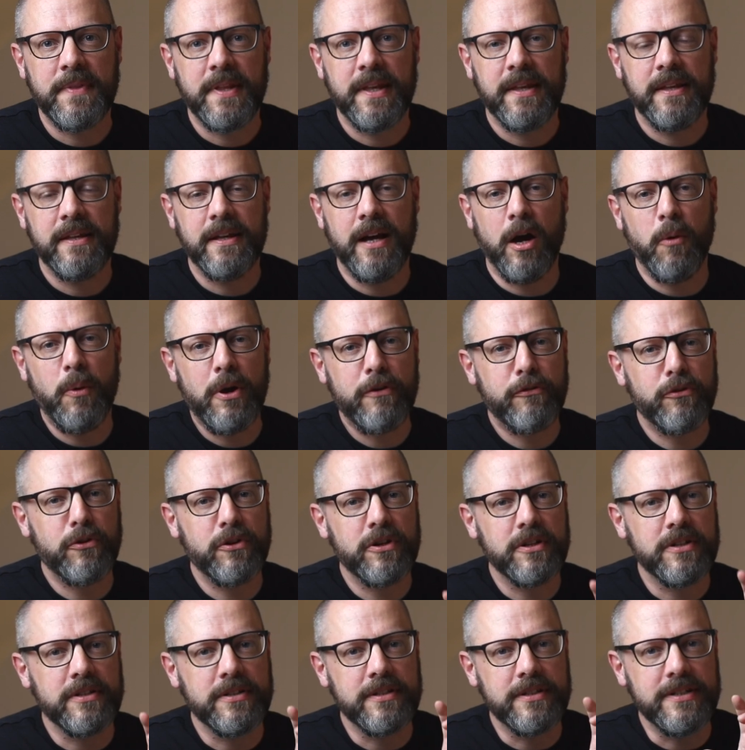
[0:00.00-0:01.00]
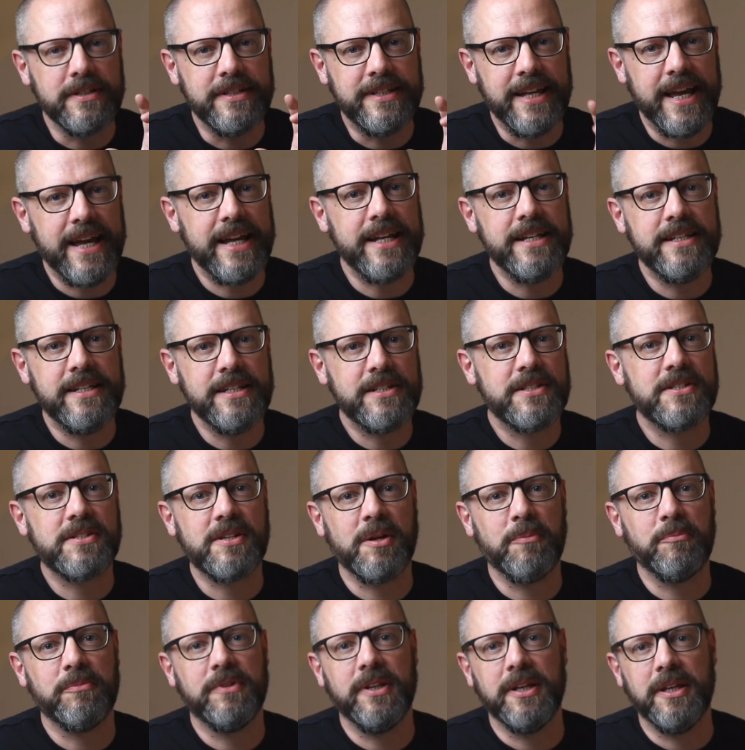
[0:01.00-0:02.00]
However, they did
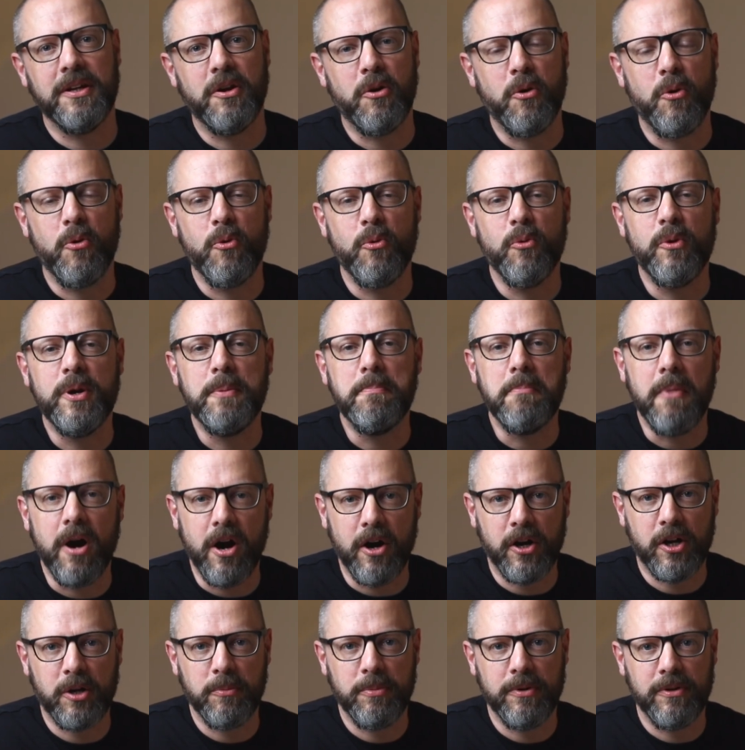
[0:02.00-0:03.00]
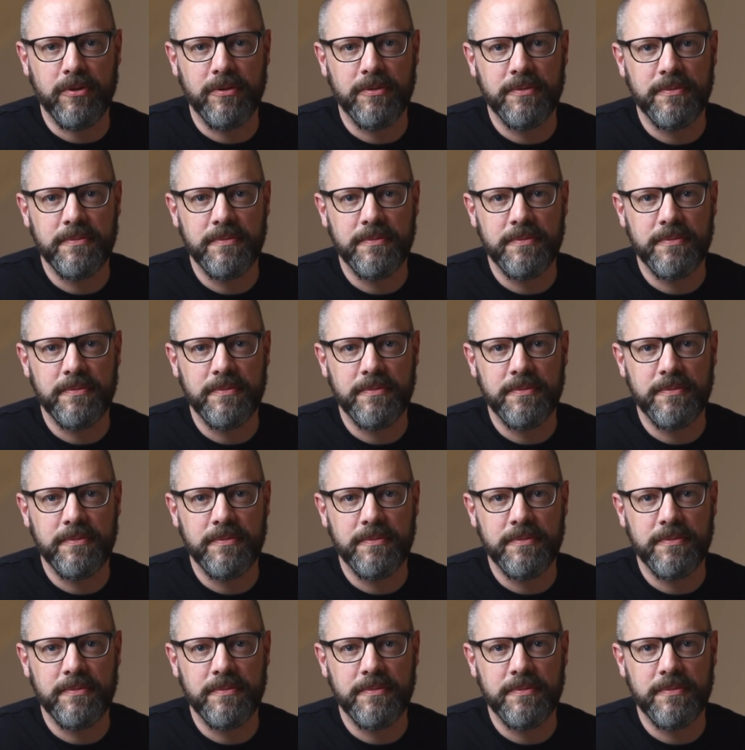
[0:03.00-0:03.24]
something remarkable.